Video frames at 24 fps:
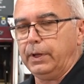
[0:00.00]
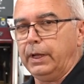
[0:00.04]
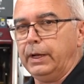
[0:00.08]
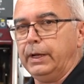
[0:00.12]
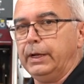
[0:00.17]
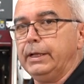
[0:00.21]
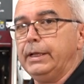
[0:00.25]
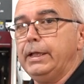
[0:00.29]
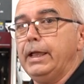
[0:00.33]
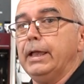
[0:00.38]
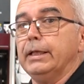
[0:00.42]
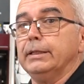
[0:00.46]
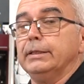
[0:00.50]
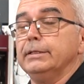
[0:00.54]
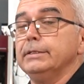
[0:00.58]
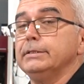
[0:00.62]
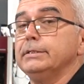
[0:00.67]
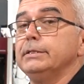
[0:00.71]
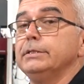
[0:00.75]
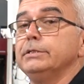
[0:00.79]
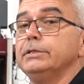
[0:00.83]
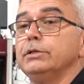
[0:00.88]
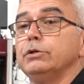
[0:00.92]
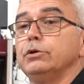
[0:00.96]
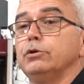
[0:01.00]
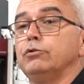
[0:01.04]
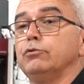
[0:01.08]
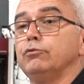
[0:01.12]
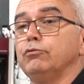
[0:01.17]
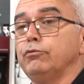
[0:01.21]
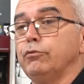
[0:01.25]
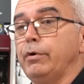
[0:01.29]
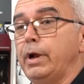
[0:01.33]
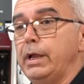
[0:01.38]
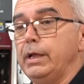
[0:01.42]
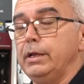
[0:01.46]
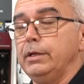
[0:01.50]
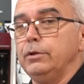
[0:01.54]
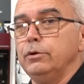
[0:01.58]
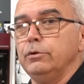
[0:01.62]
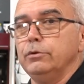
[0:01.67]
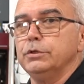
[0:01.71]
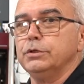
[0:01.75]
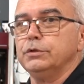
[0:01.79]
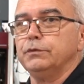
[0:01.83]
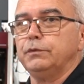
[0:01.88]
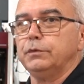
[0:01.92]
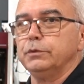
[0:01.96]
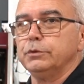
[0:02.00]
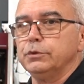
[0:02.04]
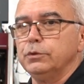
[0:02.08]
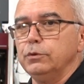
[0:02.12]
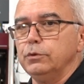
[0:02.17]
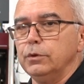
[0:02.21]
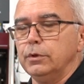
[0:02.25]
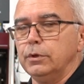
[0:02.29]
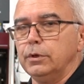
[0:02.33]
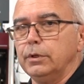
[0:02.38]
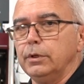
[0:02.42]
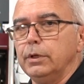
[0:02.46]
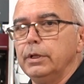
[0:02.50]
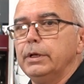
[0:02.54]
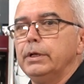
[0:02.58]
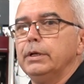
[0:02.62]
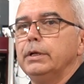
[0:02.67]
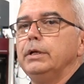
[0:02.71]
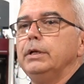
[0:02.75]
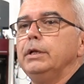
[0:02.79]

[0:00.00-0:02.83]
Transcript: And again, this is a great useful tool